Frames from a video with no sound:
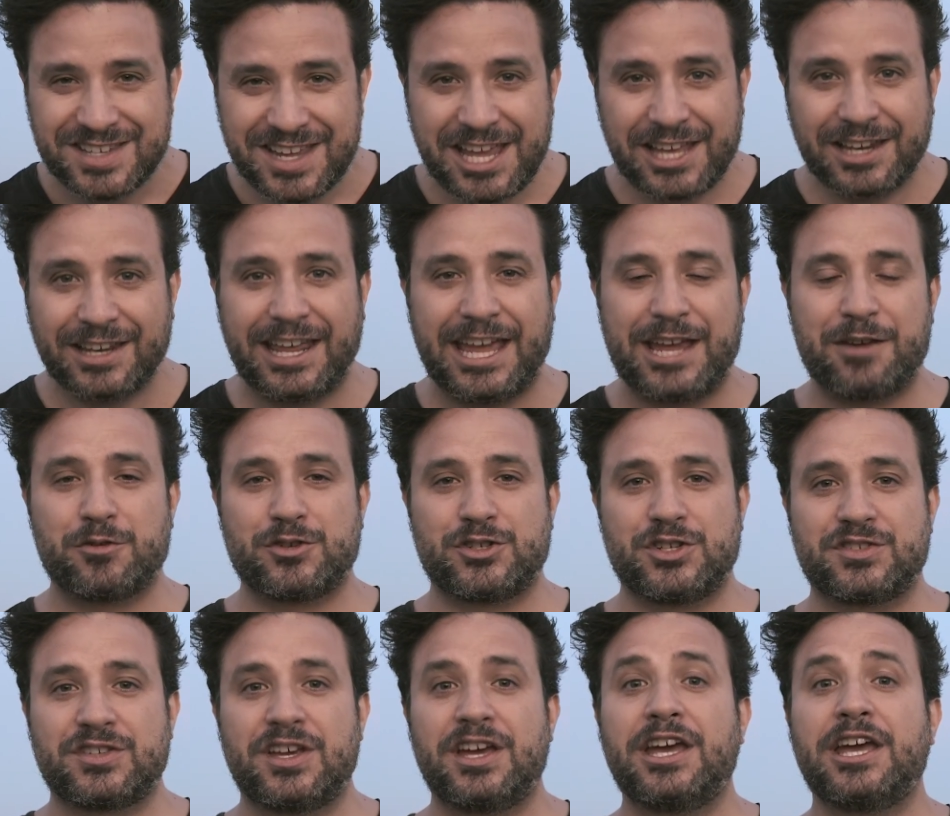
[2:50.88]
hit
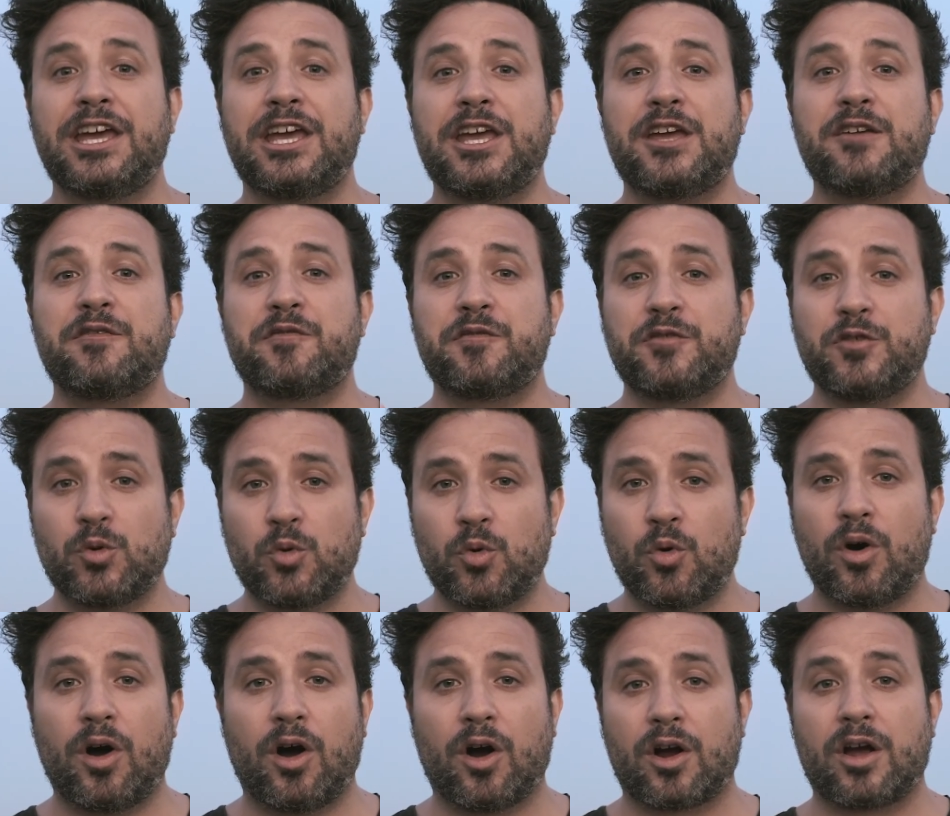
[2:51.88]
languages if
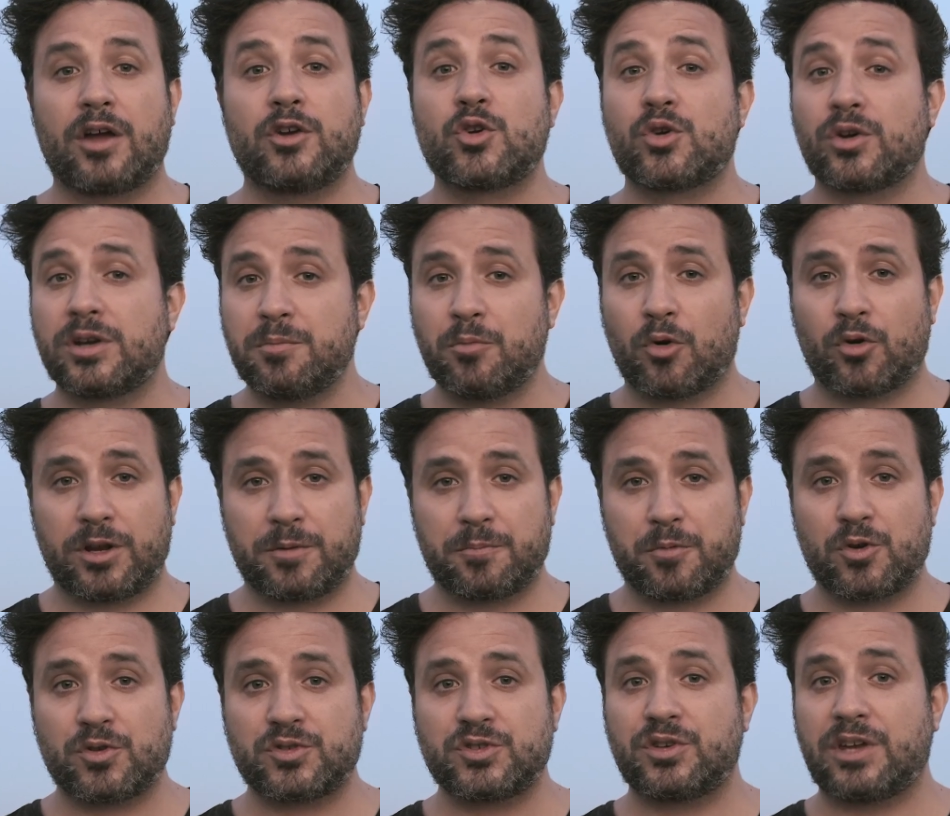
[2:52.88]
you are an early morning
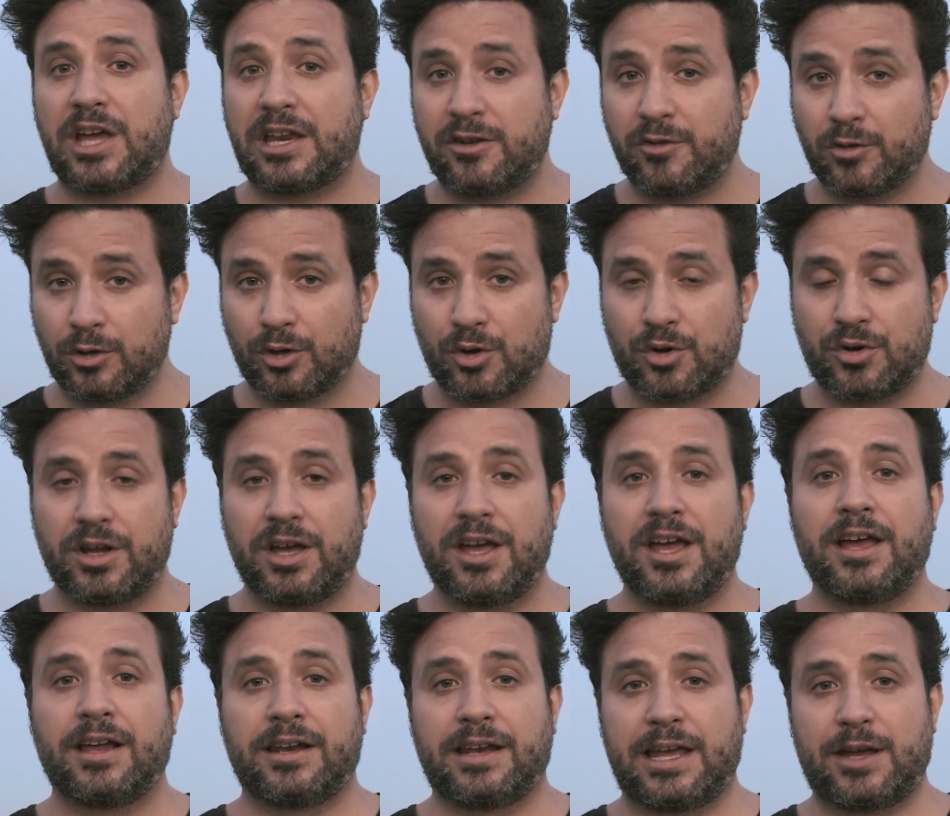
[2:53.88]
person and you learn
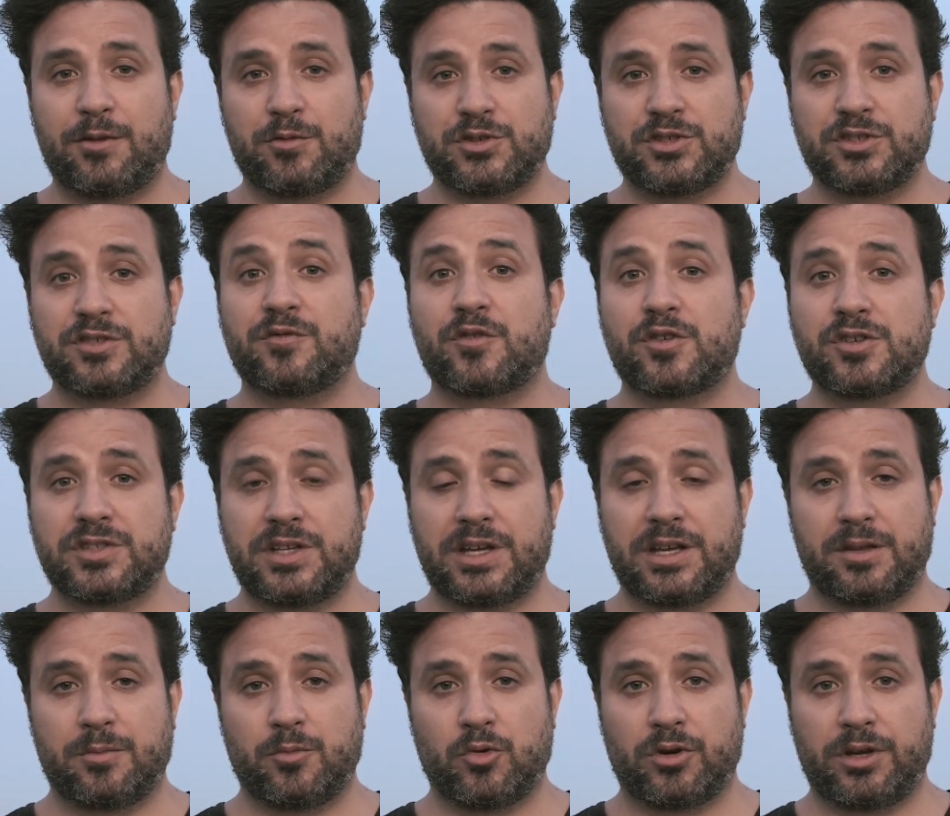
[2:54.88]
languages first thing in
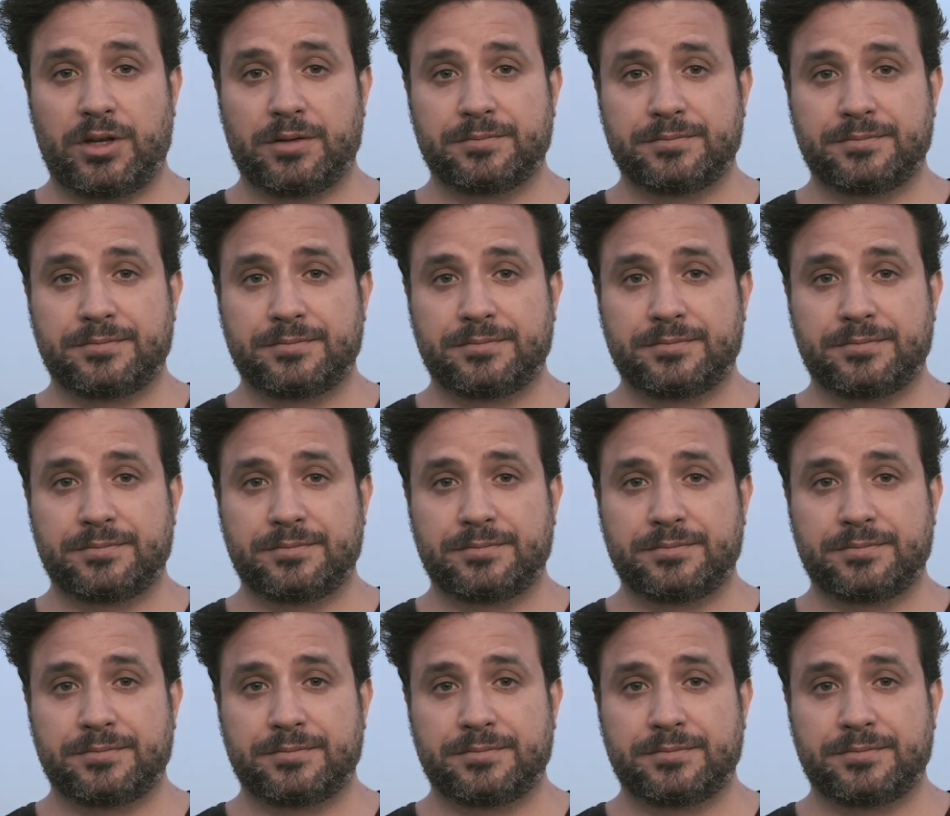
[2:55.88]
the morning.